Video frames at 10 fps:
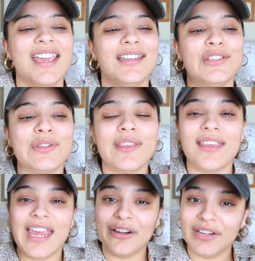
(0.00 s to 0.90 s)
and into
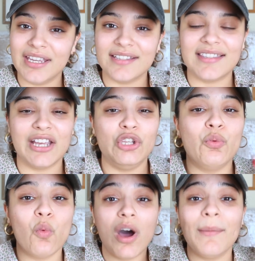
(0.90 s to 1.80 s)
the areas that
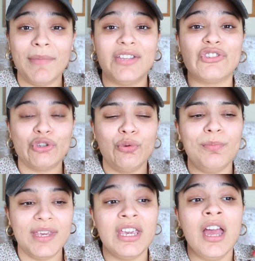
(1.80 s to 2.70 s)
you want me to
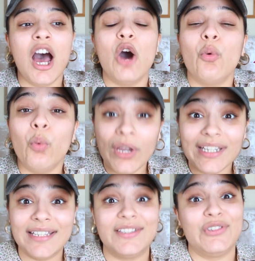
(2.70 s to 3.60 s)
be a
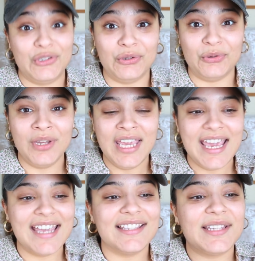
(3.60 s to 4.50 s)
witness to,
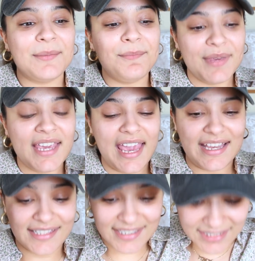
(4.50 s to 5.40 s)
and to
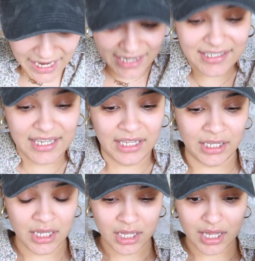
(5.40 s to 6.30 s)
be a standing